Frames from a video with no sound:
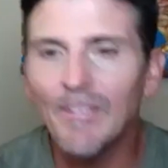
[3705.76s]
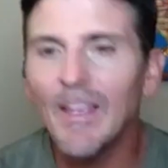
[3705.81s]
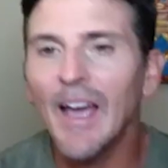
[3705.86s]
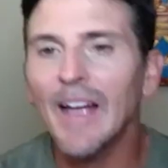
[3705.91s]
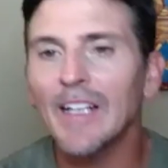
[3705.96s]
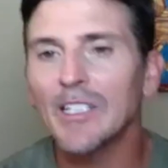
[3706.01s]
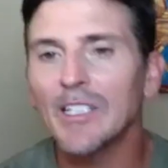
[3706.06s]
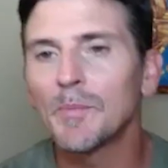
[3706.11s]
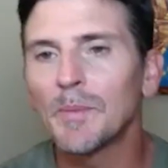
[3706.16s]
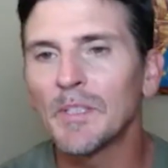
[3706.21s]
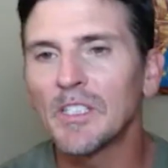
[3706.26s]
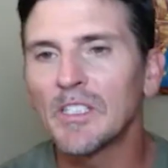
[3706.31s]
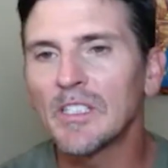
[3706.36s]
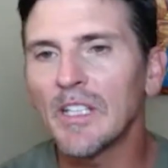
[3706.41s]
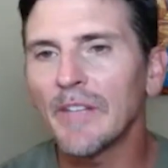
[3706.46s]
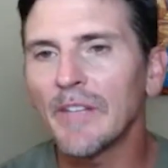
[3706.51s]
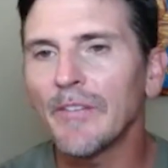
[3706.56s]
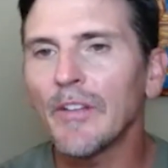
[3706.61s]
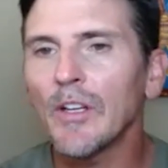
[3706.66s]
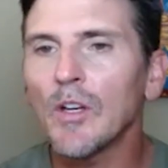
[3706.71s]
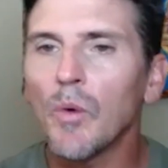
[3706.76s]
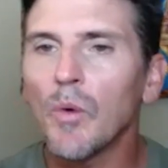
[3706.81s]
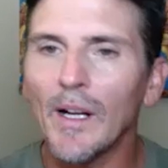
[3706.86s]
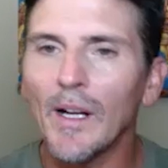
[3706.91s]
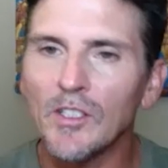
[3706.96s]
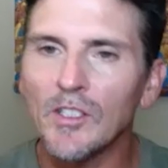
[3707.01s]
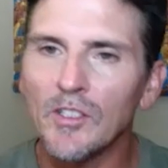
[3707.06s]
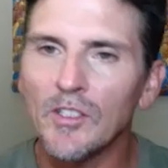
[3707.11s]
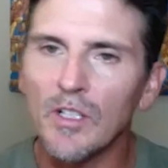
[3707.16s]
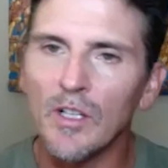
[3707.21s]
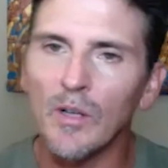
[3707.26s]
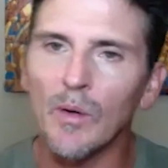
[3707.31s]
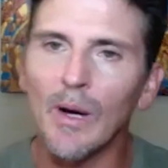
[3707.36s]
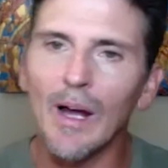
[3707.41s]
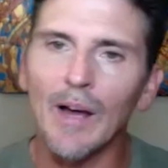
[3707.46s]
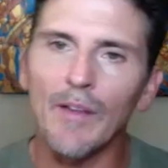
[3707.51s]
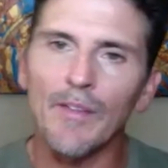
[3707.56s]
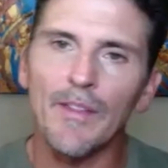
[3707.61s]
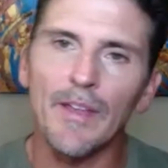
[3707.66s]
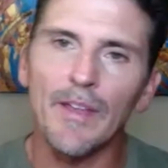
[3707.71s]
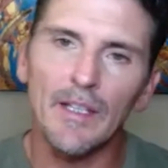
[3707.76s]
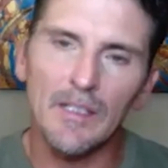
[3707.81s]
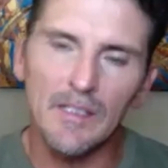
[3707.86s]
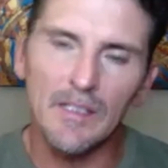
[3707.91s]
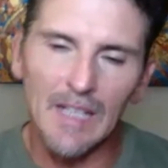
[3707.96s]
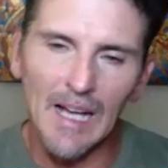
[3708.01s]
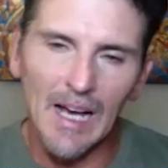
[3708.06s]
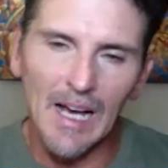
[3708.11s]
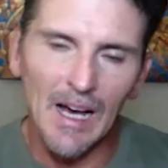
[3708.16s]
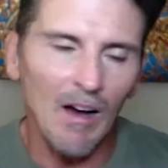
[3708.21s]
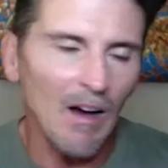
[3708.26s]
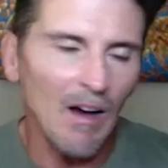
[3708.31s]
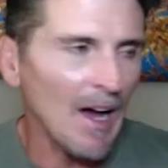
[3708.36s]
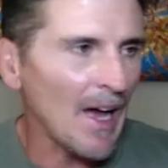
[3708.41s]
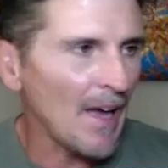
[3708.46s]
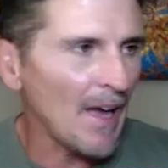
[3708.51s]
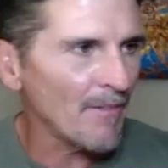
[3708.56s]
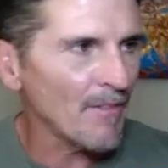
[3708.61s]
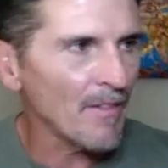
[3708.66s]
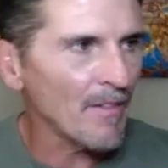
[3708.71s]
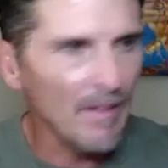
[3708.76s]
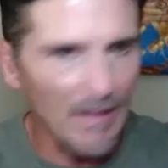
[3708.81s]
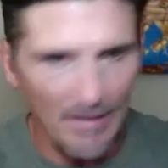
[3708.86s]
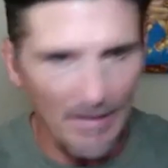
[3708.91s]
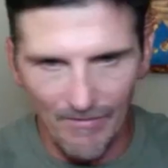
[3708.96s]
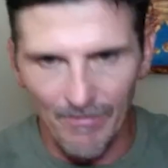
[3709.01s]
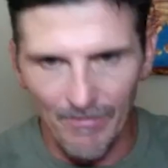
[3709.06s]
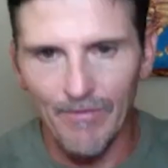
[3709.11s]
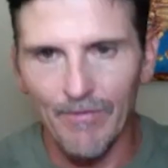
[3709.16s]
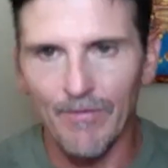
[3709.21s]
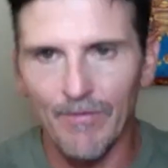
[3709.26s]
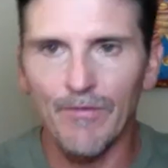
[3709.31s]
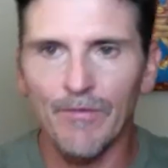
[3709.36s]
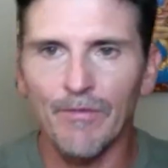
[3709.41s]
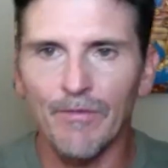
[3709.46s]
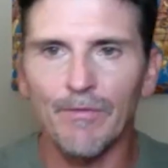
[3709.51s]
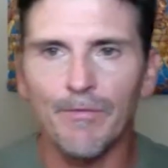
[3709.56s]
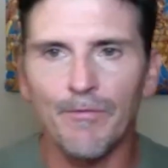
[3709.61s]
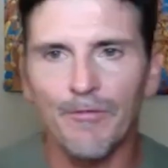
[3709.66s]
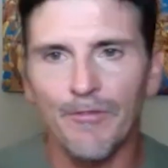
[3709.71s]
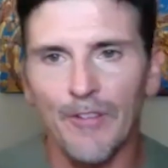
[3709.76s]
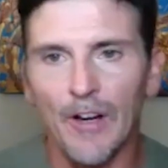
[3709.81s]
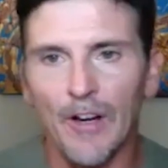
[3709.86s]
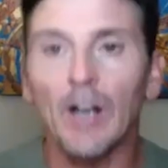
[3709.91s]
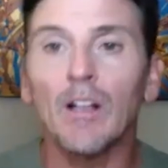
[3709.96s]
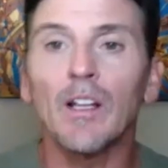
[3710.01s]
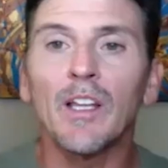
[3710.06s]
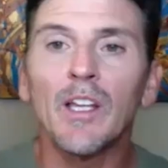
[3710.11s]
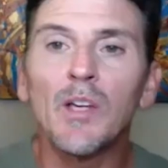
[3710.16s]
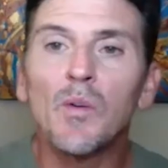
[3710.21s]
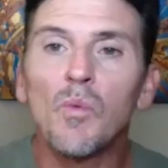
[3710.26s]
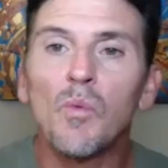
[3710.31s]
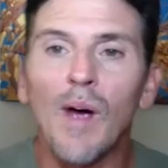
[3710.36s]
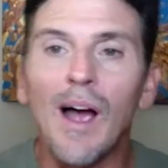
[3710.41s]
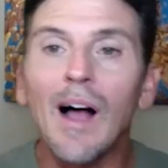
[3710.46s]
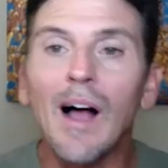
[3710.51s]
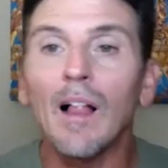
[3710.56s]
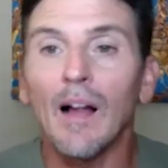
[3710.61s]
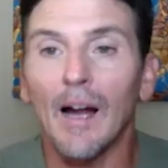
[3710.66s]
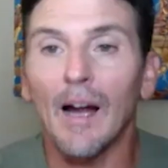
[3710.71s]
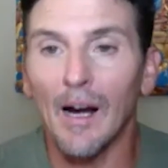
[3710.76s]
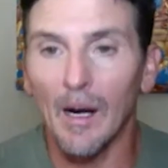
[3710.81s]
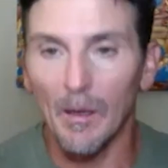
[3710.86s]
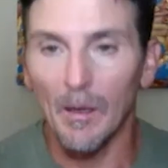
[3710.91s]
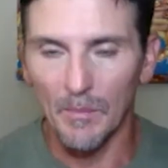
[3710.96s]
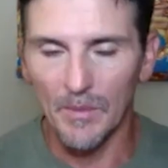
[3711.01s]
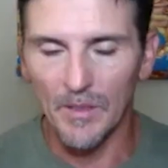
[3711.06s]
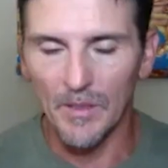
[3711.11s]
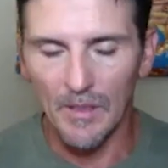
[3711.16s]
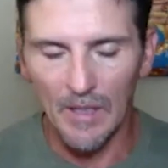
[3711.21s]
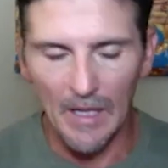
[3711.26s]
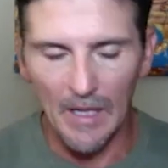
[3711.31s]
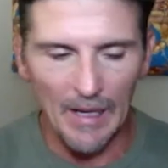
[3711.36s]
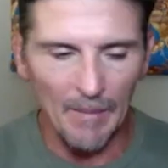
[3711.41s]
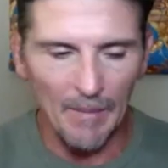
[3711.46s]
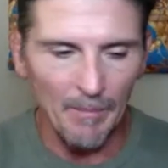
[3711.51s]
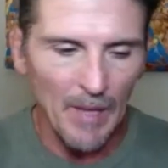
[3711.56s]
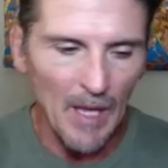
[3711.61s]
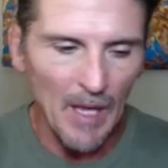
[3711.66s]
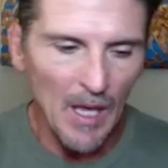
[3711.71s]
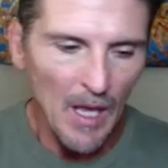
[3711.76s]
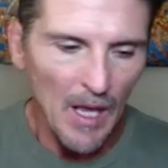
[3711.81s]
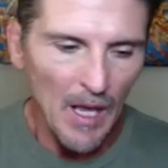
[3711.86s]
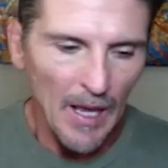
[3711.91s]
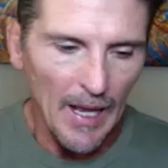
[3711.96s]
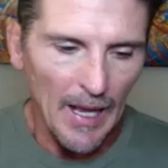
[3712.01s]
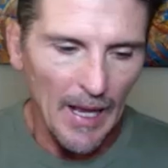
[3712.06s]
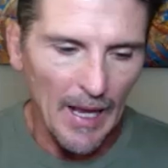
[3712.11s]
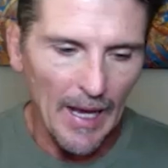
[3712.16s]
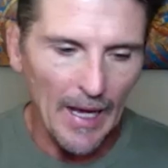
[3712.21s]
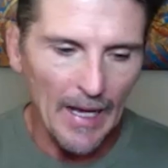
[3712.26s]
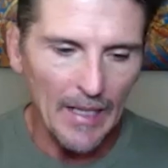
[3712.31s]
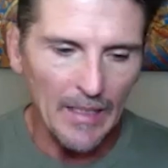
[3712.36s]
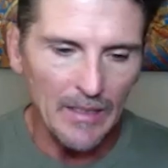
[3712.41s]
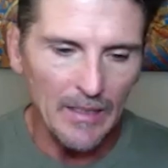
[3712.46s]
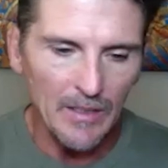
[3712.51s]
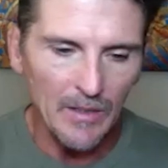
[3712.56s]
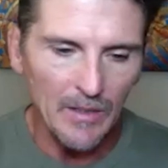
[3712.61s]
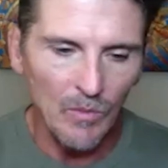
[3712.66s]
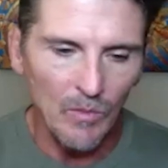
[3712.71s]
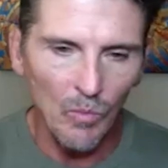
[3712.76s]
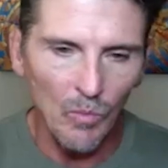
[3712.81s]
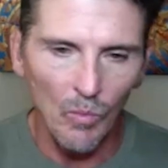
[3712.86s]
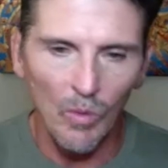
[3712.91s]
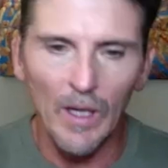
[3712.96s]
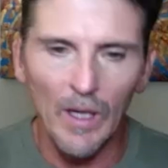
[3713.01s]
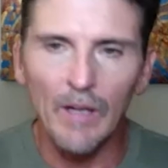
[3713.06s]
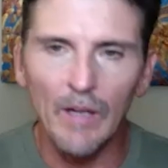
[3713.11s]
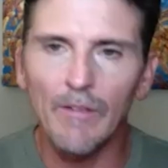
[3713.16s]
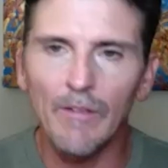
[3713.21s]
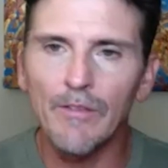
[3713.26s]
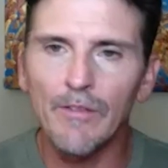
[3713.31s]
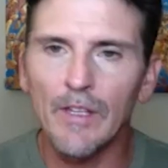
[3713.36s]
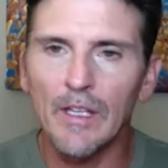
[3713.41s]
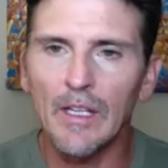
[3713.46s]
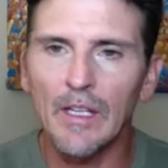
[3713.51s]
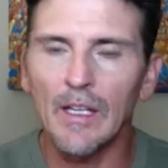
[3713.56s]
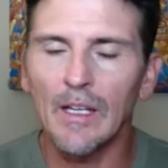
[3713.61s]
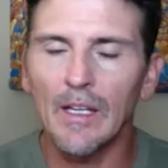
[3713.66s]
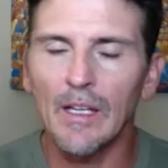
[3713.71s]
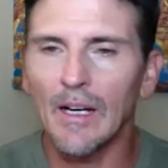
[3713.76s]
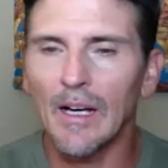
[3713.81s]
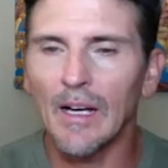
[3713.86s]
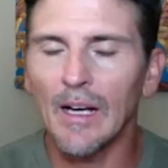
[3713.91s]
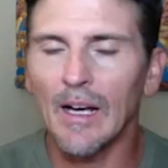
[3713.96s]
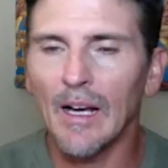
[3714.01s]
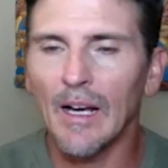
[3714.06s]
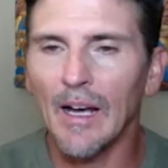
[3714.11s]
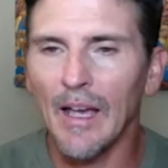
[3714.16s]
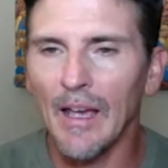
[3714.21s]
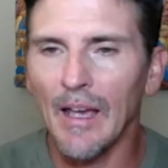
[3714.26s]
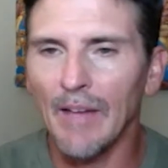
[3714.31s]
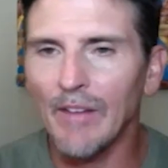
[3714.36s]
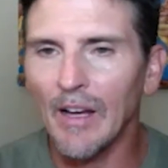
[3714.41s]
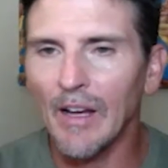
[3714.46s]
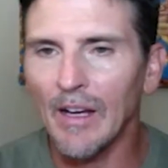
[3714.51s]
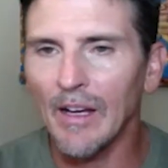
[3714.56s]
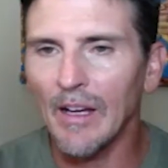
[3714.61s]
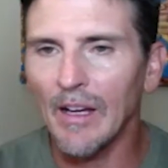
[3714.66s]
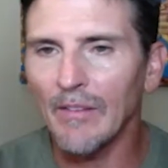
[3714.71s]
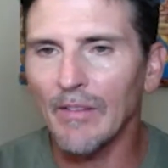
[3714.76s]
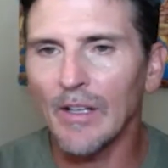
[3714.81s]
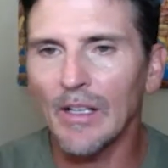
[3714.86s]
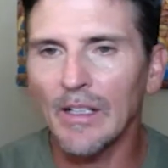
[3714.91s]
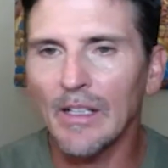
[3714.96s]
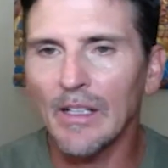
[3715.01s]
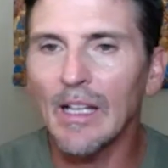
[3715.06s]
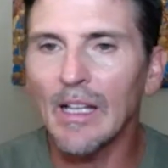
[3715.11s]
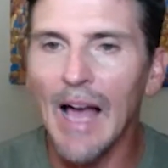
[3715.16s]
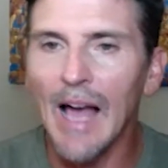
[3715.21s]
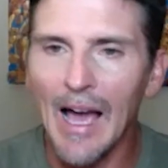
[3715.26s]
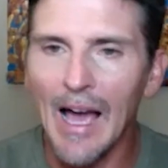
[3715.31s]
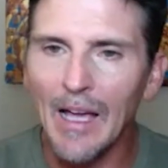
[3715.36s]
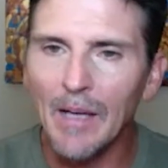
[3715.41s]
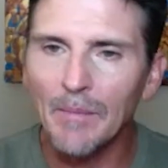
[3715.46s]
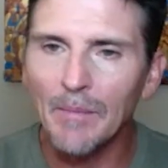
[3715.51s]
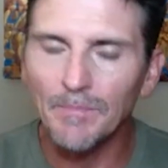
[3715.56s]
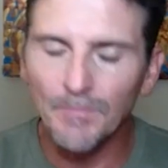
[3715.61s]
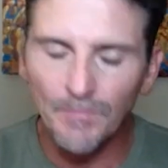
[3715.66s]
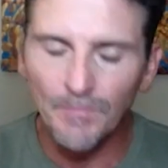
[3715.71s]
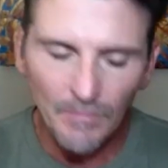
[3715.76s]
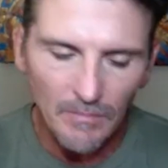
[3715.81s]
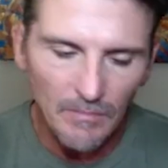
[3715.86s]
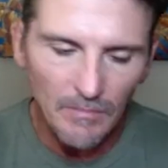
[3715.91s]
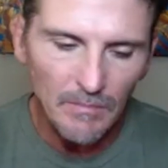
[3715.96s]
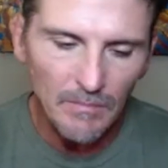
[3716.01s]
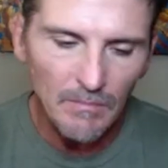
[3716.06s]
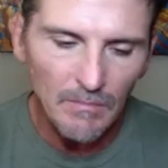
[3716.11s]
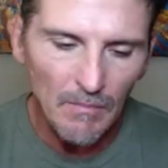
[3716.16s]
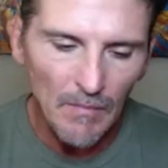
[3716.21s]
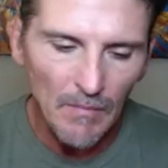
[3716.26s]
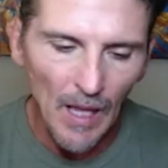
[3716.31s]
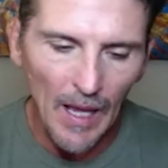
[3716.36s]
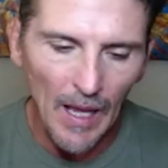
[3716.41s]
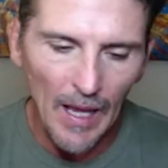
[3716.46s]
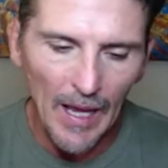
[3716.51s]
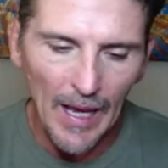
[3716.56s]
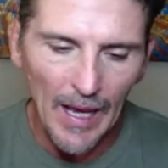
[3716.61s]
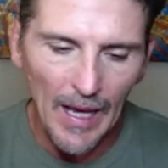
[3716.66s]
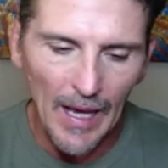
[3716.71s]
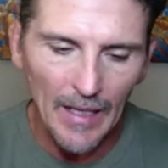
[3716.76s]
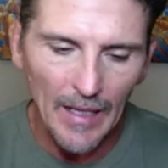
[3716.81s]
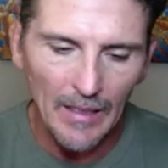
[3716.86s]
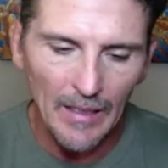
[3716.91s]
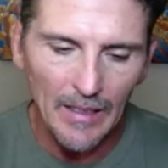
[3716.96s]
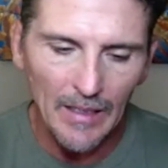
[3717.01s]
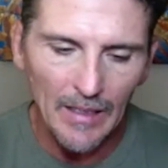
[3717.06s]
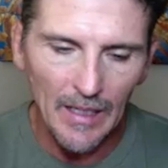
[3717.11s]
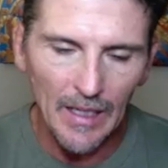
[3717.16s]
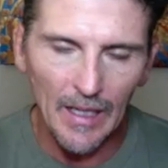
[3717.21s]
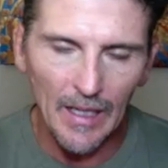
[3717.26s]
got a specific question around this. Now, I'm fairly well armed. And one of the, I have a Glock, and